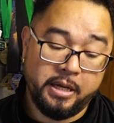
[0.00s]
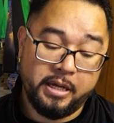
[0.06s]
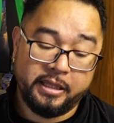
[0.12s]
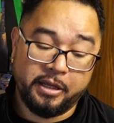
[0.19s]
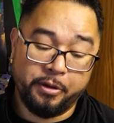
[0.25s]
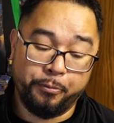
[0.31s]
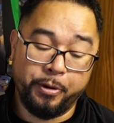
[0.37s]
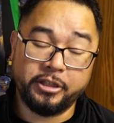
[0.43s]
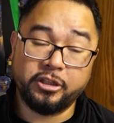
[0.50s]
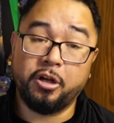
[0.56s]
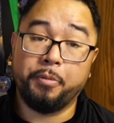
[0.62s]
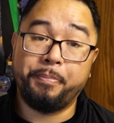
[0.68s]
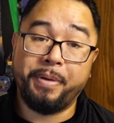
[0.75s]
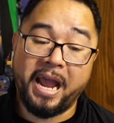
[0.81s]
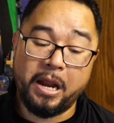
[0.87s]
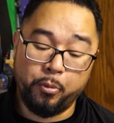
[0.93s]
The original
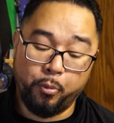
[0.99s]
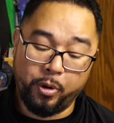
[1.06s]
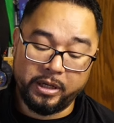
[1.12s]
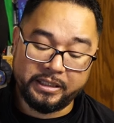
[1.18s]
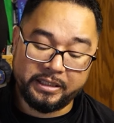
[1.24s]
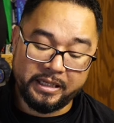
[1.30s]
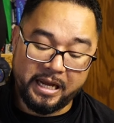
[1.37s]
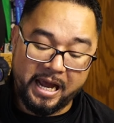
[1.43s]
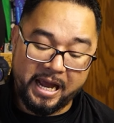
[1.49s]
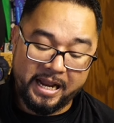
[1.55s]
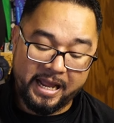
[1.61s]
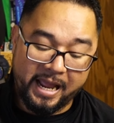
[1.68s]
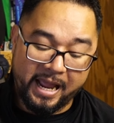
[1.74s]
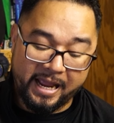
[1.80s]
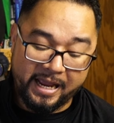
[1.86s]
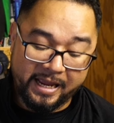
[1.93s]
band was not
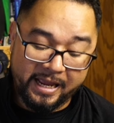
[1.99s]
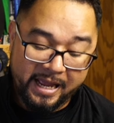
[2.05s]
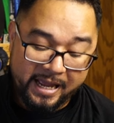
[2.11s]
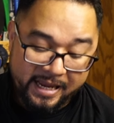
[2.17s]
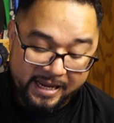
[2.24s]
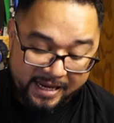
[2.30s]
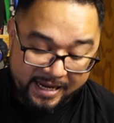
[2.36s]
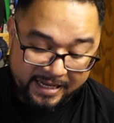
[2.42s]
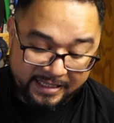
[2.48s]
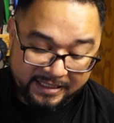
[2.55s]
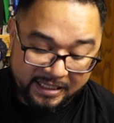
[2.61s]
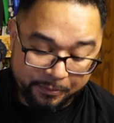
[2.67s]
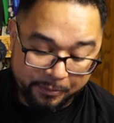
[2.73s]
a easy